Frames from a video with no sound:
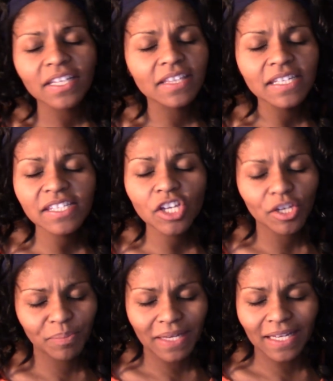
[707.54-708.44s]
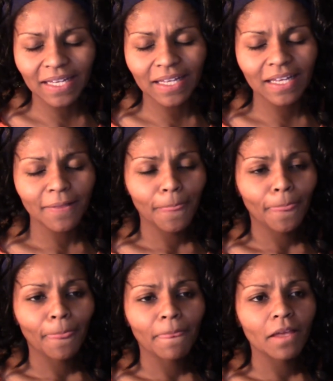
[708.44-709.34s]
this could be
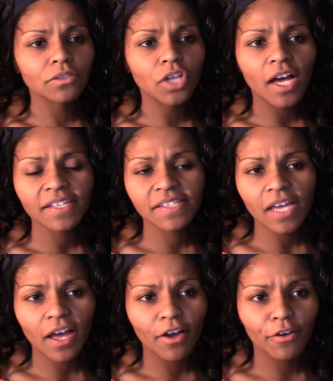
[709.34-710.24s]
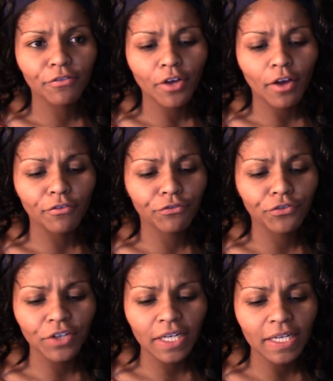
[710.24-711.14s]
loss of, of
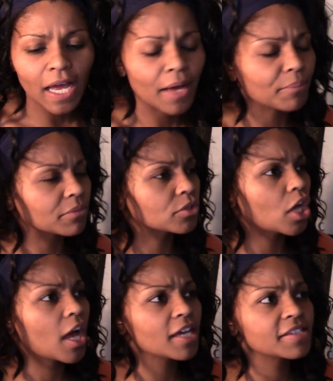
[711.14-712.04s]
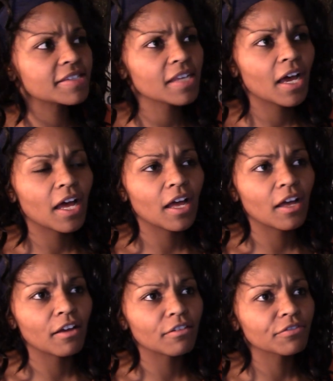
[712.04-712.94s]
freedom, loss
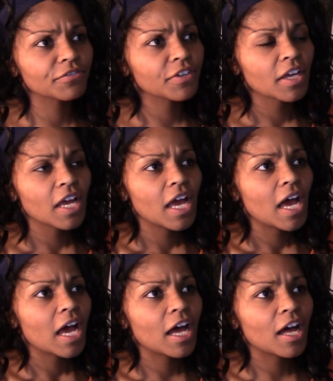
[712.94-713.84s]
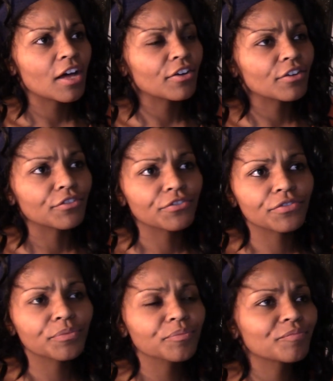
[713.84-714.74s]
of,
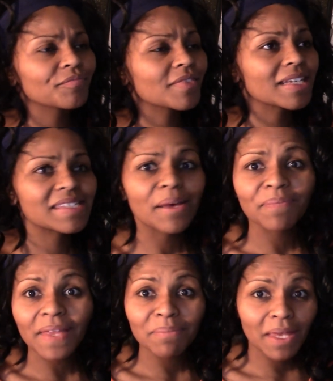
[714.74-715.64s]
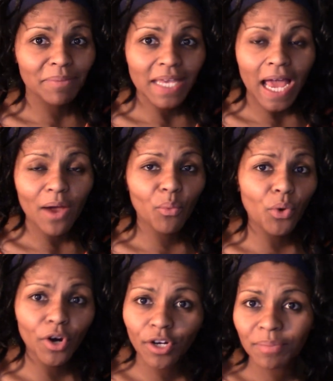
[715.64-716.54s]
of something maybe at
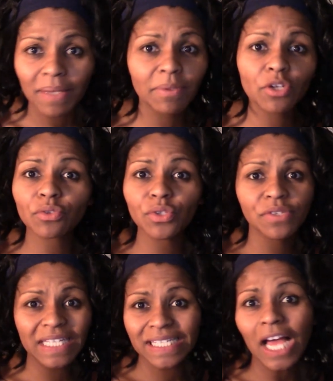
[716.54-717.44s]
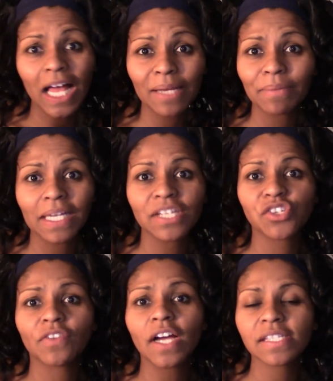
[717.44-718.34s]
work. Maybe you're losing time because
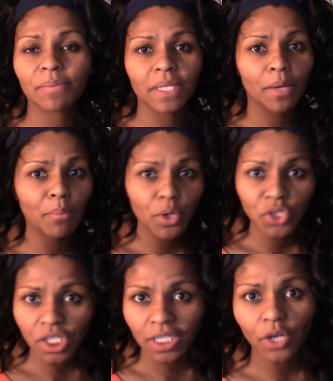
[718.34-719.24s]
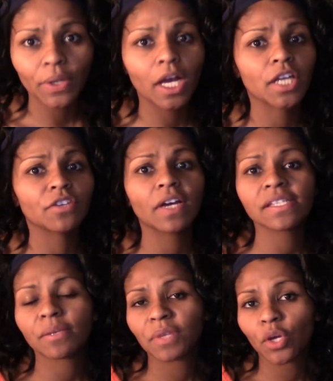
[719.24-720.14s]
you've got something emotionally going on. You've got
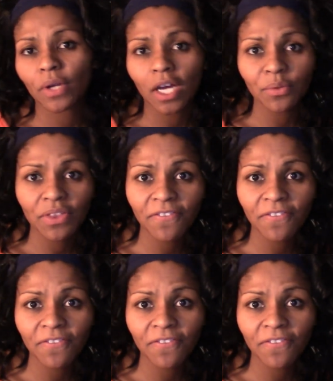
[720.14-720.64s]
something going on with a